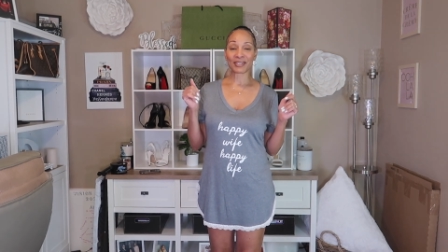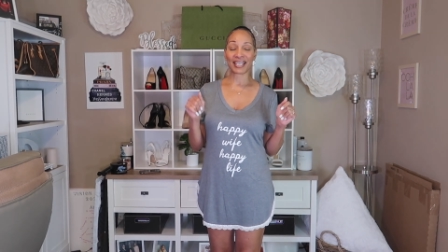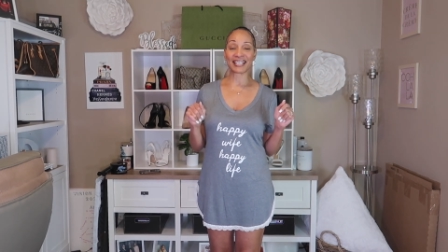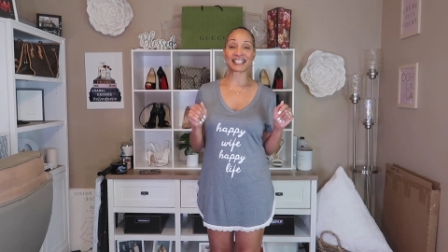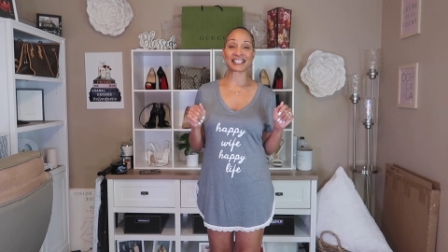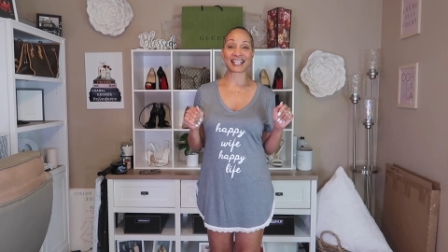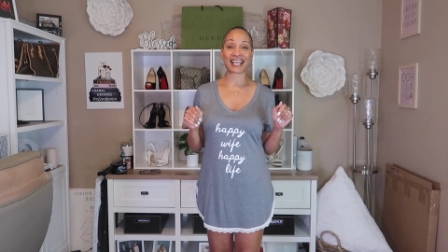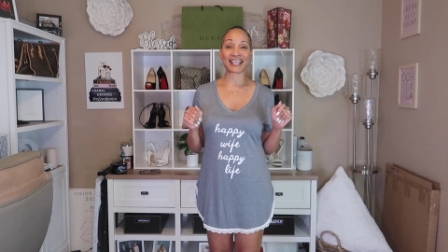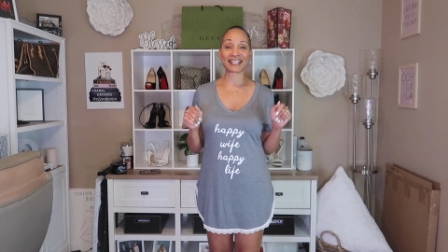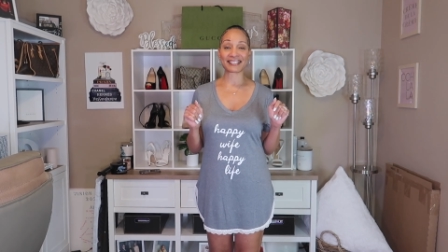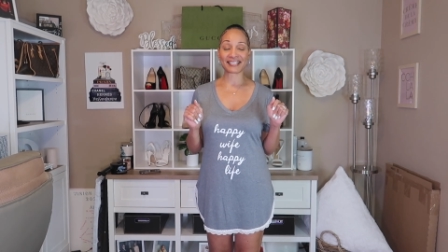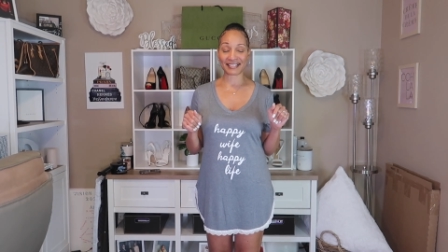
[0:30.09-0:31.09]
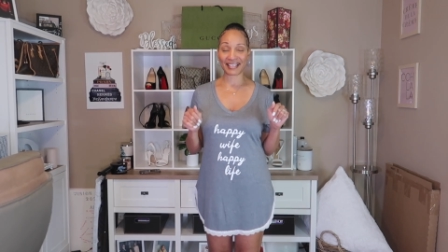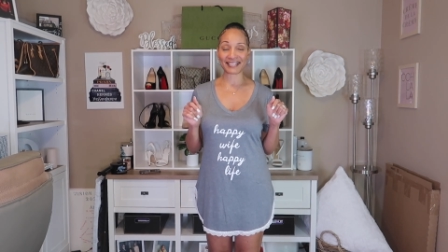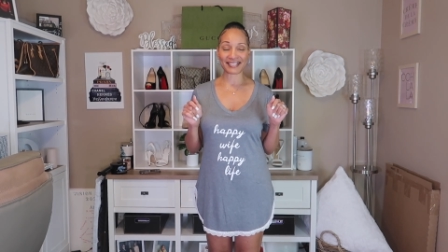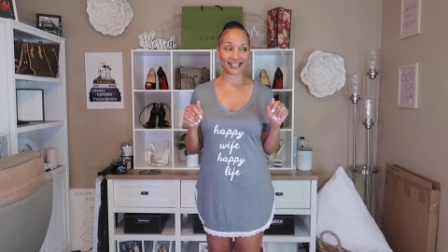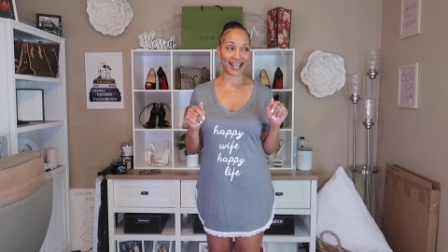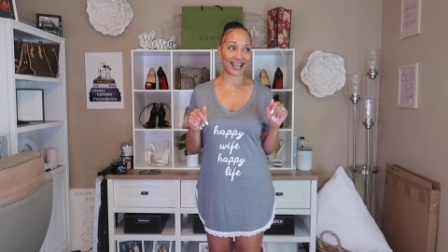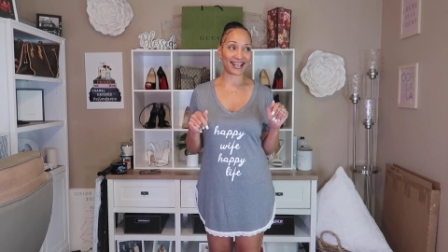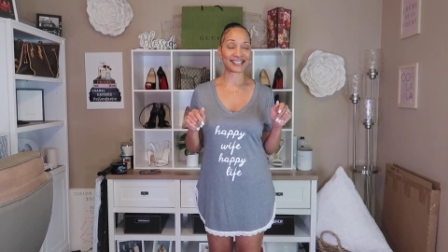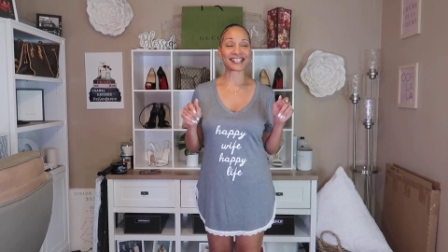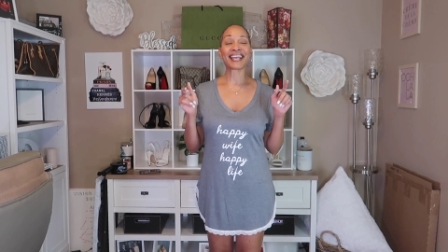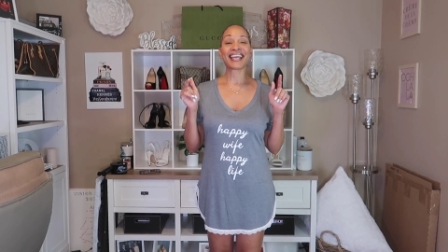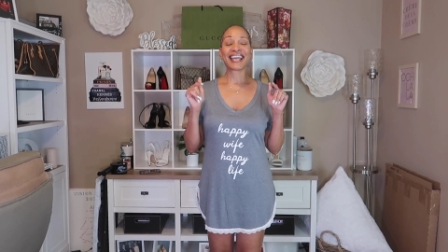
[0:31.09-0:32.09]
In today, in today's,
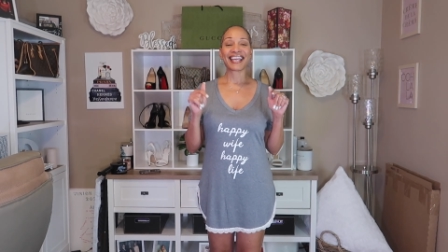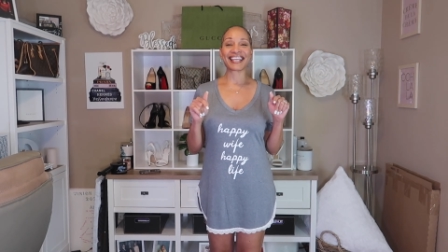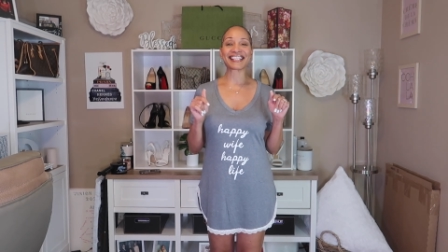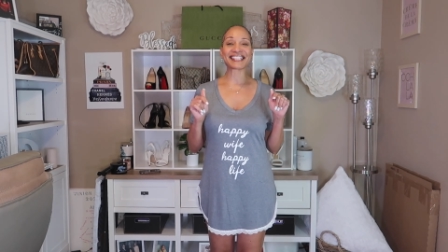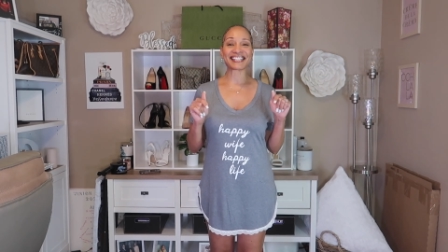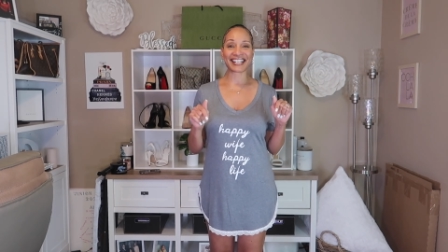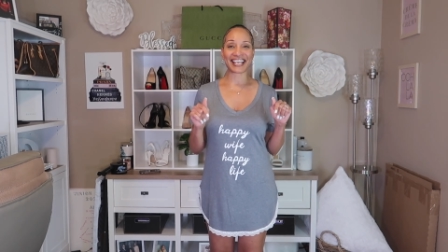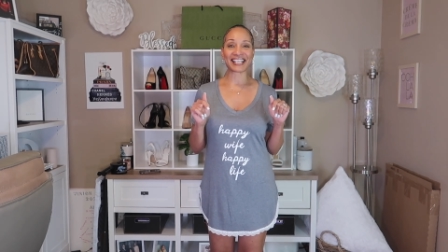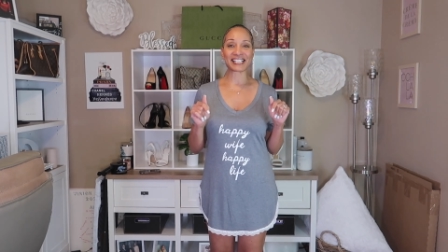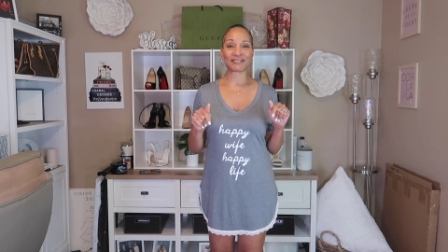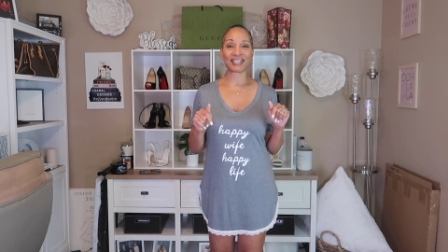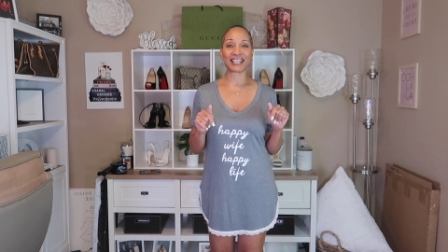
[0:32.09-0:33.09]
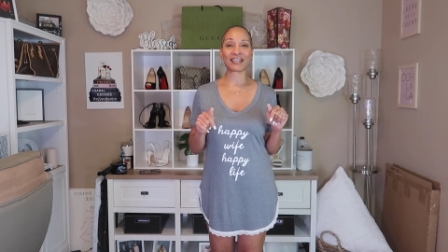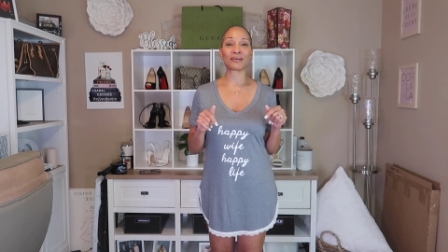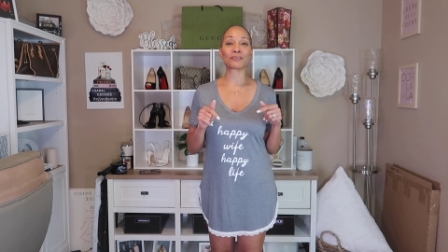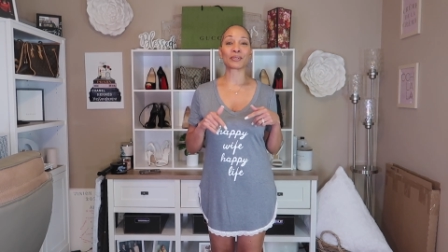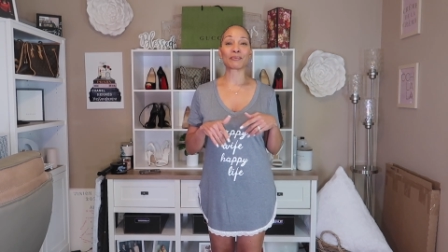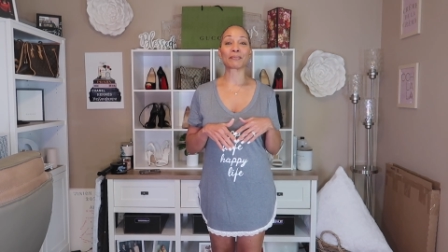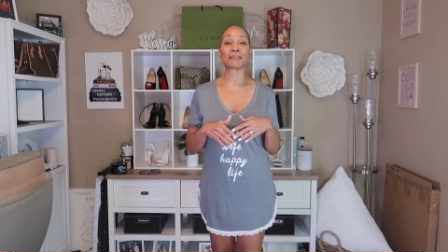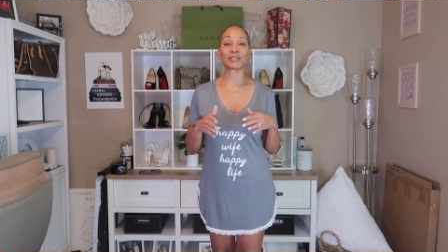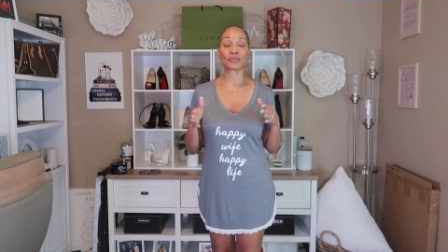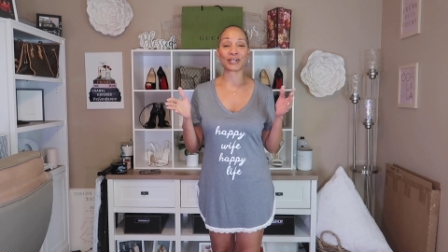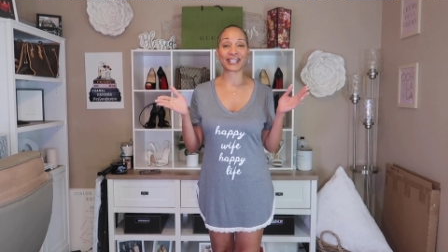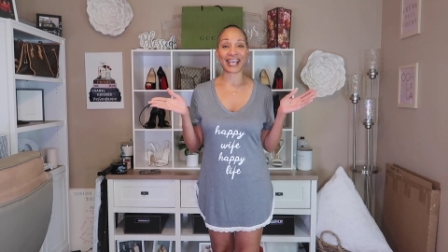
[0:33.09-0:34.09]
in today's video, we will be
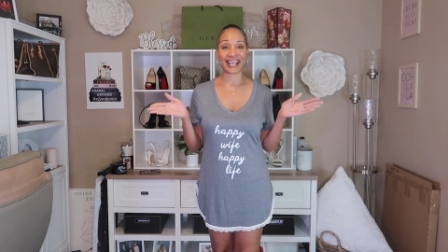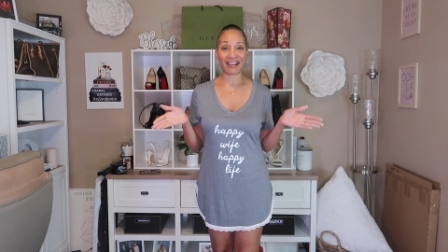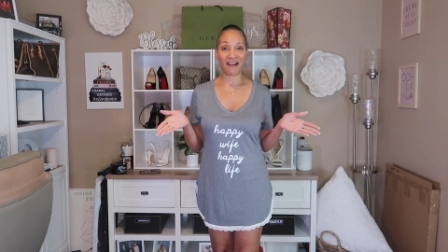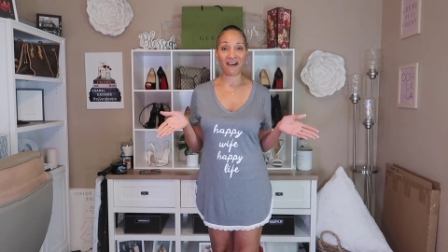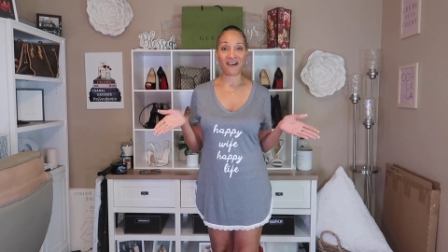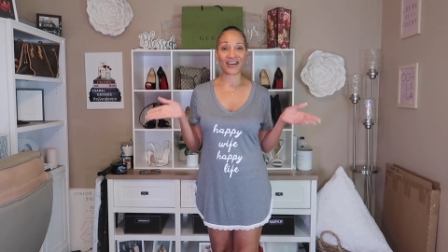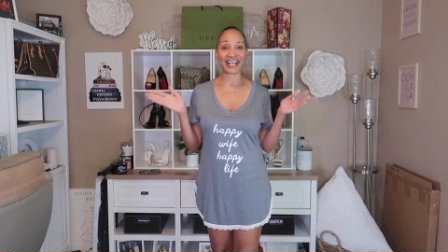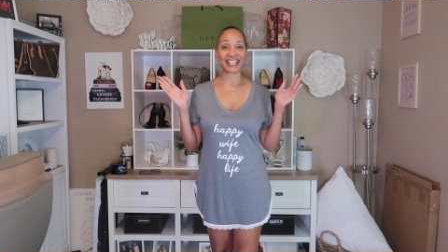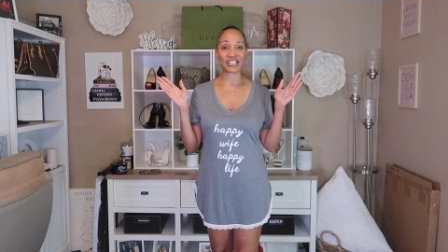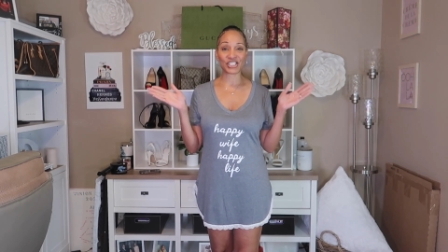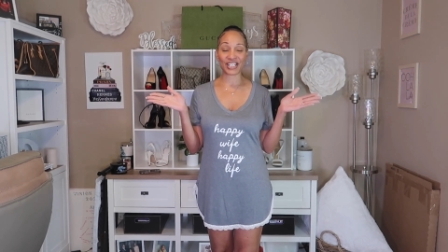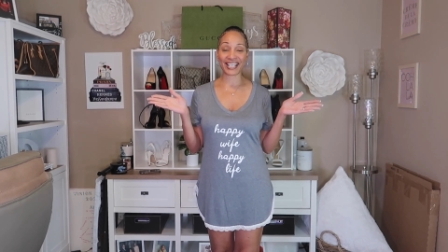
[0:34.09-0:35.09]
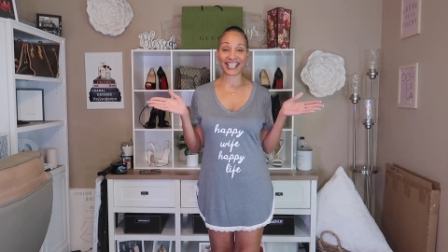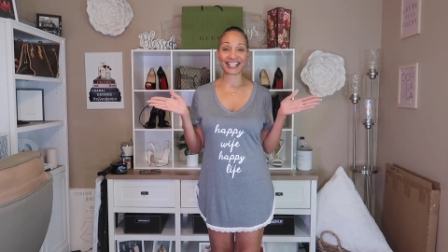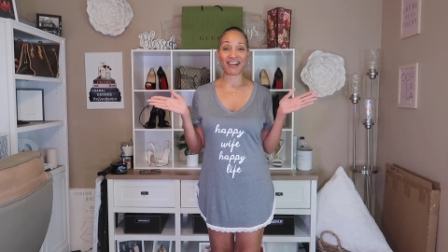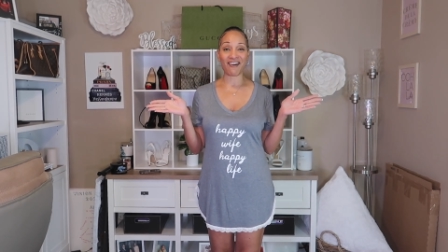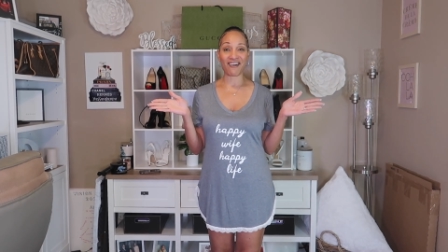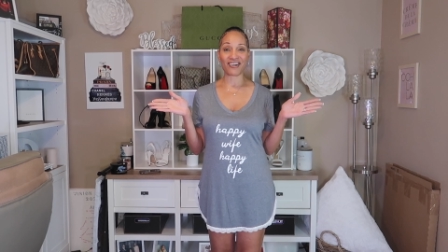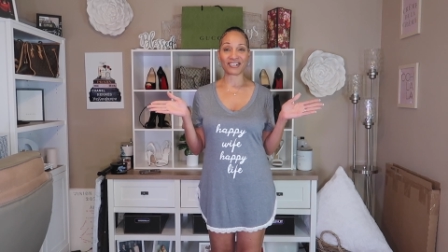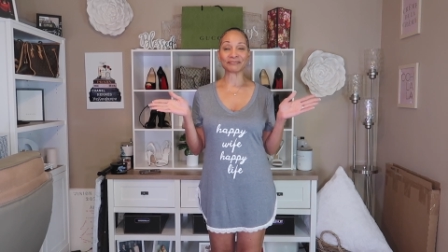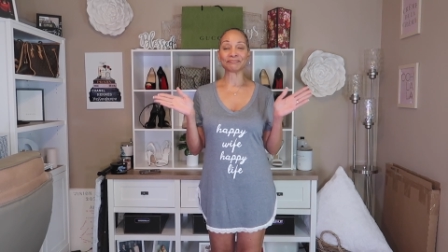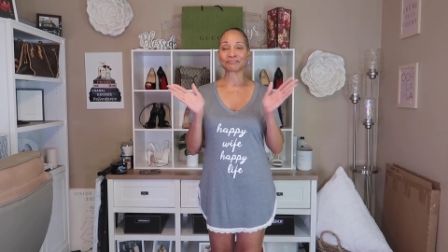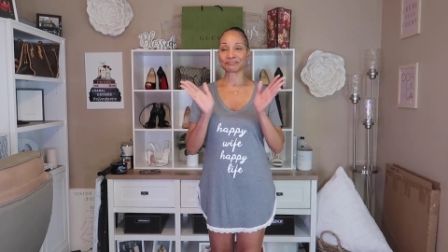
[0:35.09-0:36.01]
doing a haul, a Shein haul.